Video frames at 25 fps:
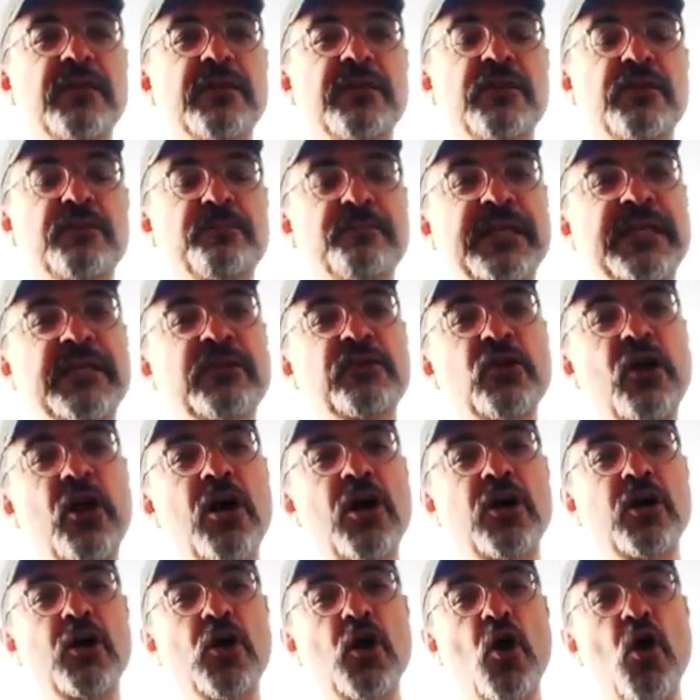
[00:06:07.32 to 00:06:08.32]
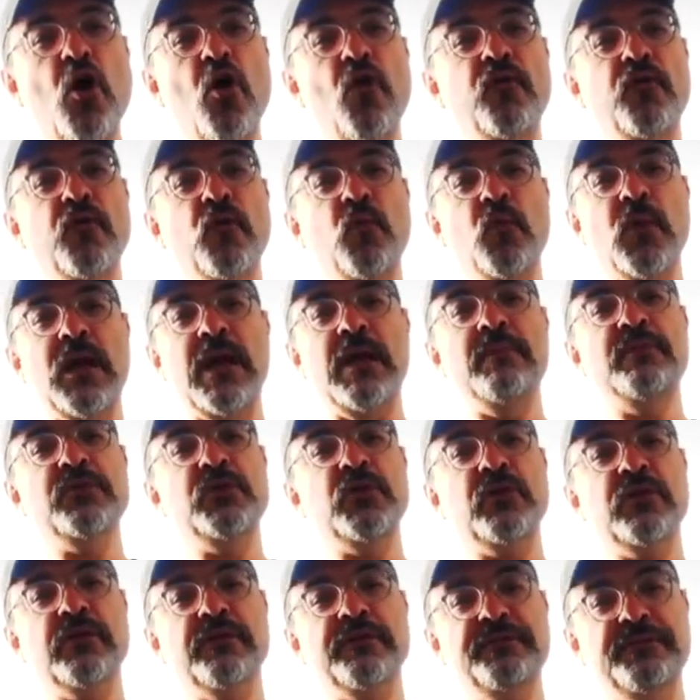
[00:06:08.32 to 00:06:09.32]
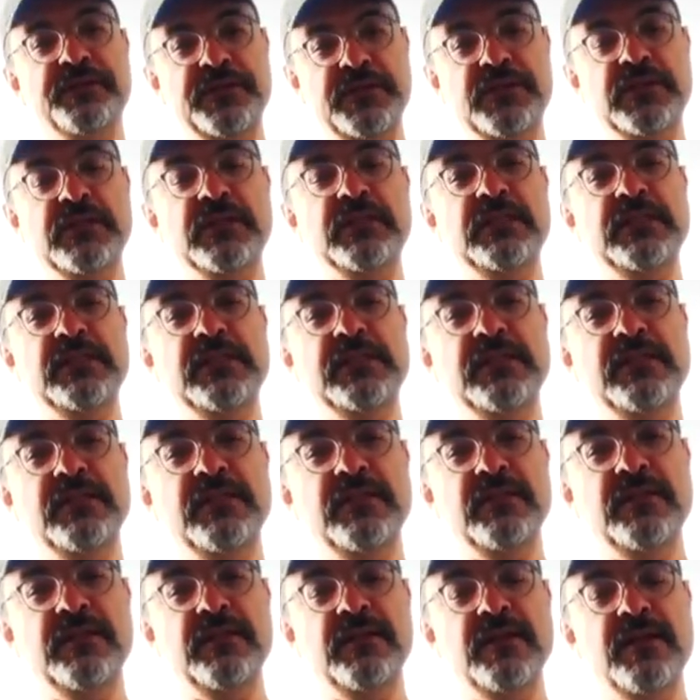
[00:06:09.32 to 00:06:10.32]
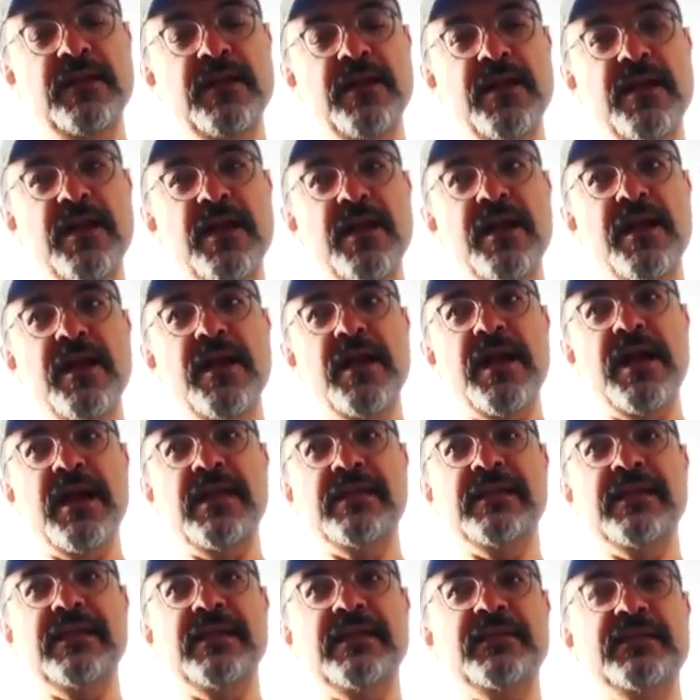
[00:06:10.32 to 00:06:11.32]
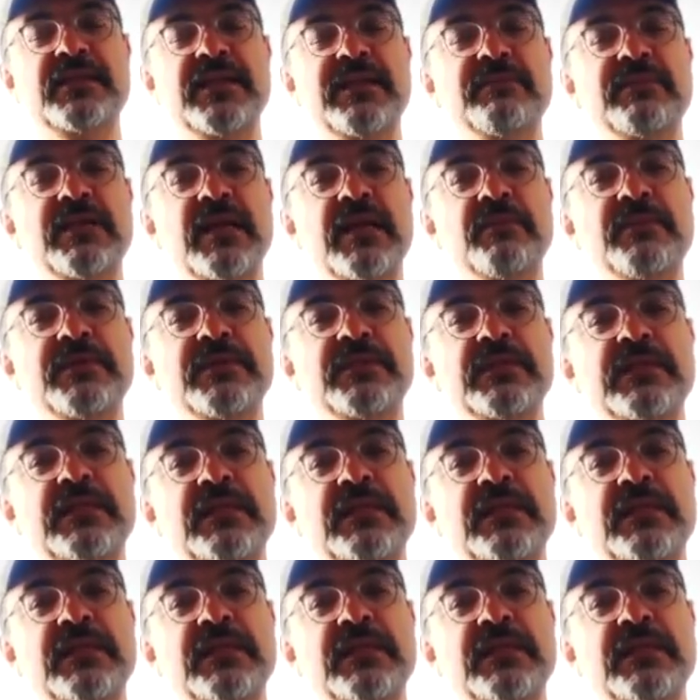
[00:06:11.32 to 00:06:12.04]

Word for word: the big dog overwhelms her physically and yet at the same time is